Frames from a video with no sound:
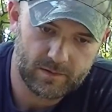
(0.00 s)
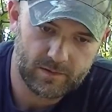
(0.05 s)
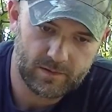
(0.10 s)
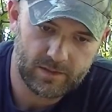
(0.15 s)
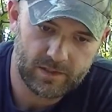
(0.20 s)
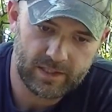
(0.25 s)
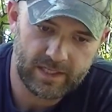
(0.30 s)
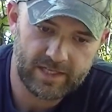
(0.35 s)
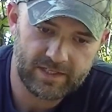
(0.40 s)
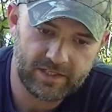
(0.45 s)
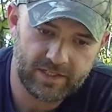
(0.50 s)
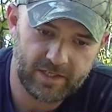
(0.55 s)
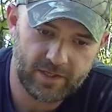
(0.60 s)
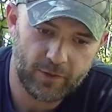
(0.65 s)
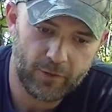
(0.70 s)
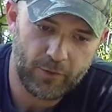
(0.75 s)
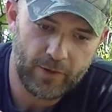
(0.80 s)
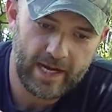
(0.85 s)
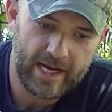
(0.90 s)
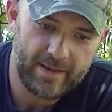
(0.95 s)
So that's going to
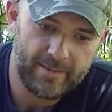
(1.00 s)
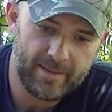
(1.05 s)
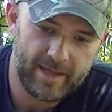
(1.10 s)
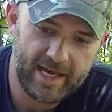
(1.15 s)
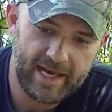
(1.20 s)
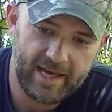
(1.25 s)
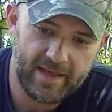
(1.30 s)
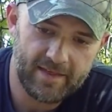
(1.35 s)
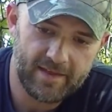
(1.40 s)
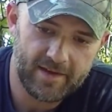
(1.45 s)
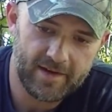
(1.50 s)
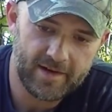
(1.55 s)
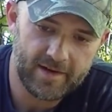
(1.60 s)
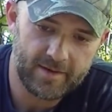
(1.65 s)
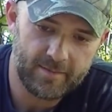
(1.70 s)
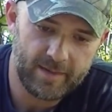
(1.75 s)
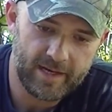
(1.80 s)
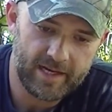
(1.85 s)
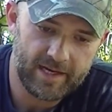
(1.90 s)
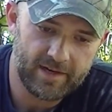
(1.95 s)
grab that there.
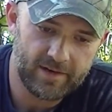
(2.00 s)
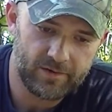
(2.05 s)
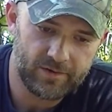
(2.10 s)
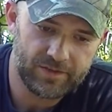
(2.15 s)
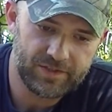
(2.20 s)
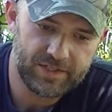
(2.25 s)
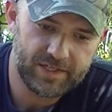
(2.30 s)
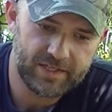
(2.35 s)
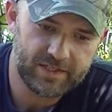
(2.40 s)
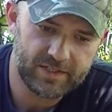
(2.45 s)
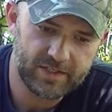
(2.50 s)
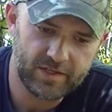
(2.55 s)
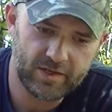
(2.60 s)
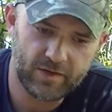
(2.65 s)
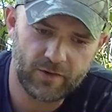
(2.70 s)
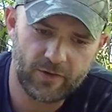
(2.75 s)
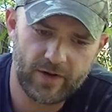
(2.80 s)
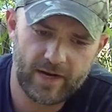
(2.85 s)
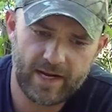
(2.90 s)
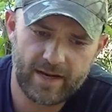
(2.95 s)
My angled stick's going
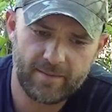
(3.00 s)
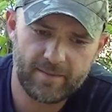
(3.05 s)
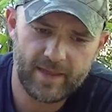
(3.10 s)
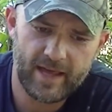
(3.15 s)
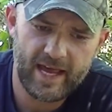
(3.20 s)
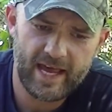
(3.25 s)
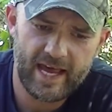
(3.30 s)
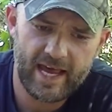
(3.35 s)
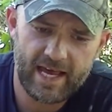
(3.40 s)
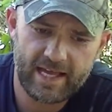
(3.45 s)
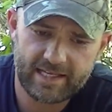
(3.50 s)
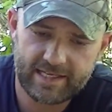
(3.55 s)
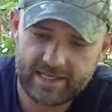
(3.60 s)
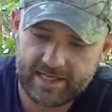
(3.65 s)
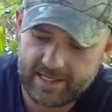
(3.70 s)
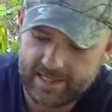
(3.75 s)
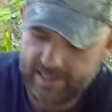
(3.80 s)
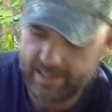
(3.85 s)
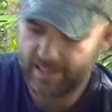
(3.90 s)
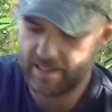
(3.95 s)
to grab that
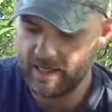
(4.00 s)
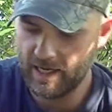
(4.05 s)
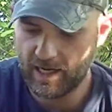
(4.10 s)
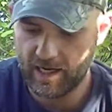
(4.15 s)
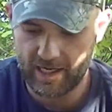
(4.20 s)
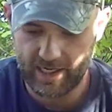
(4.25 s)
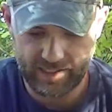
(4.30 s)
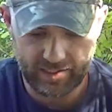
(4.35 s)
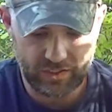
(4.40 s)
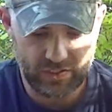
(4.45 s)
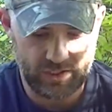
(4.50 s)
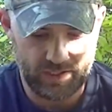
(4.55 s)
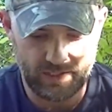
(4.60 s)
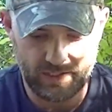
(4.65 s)
notch.